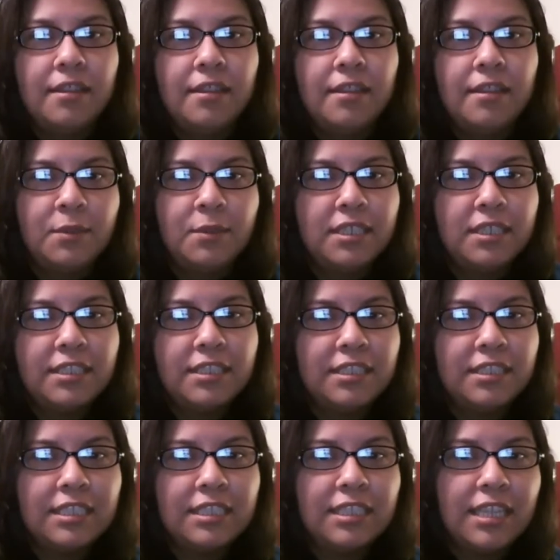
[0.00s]
this one
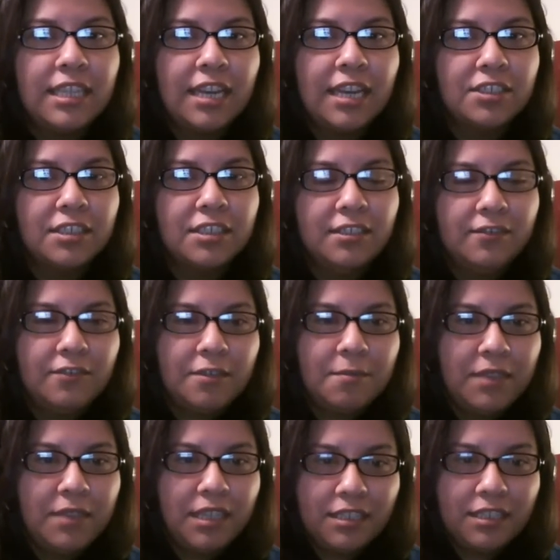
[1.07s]
is actually
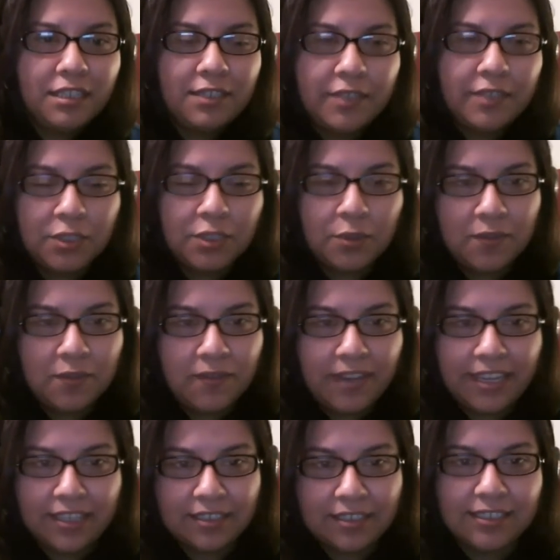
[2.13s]
from the TV show
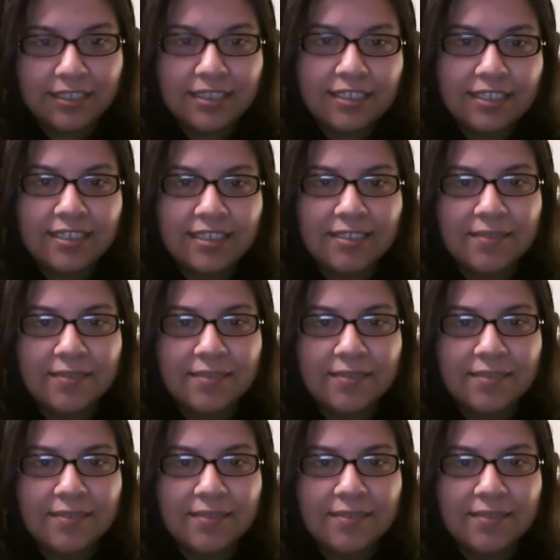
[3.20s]
Defiance.